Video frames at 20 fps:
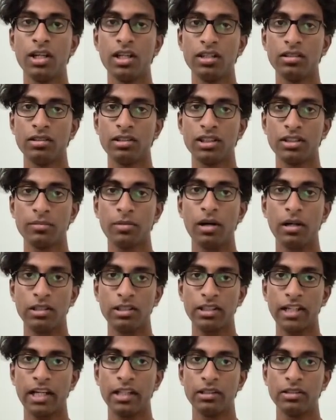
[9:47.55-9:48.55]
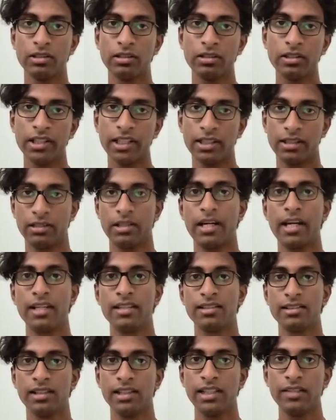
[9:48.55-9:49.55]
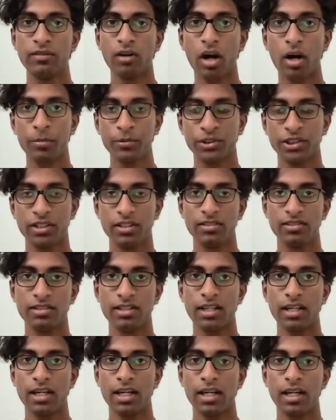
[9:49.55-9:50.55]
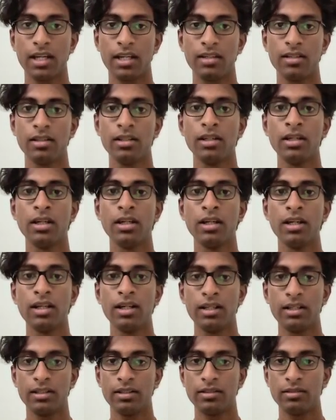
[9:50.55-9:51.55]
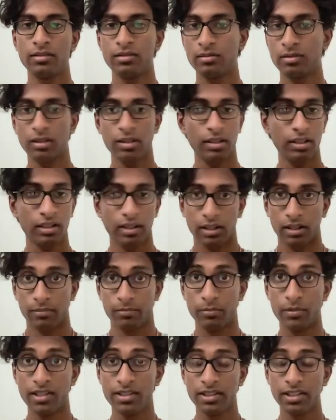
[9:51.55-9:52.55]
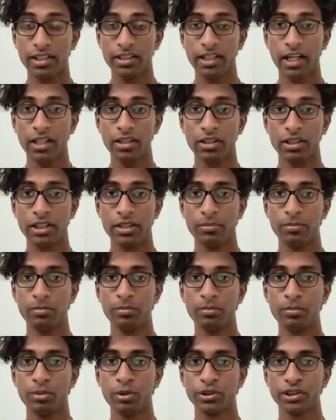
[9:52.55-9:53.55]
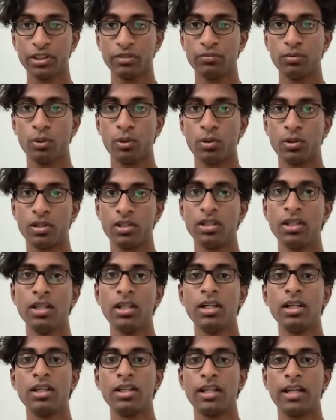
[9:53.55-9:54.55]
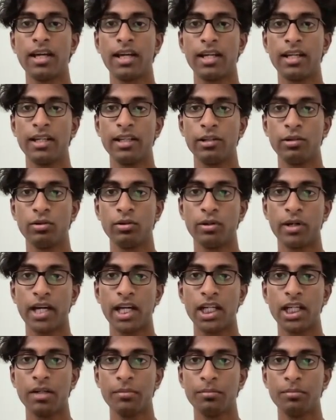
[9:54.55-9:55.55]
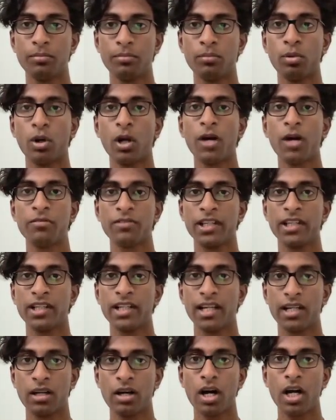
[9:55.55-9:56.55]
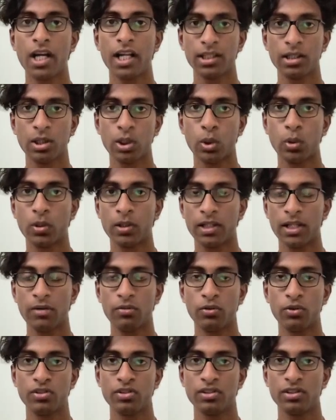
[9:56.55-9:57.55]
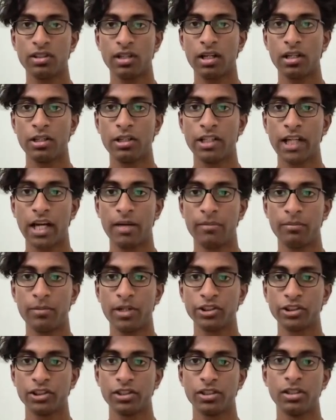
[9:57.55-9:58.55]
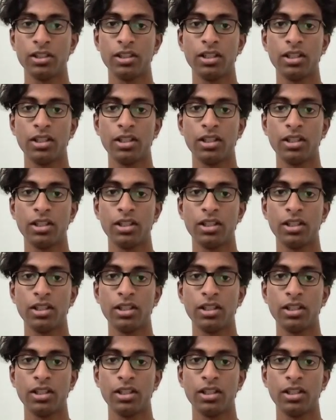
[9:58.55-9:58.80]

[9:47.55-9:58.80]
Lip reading: So it's about trying to create threats, leave options, and basically try to keep pushing forward. and it'll end up more often than not at the lower levels under time pressure.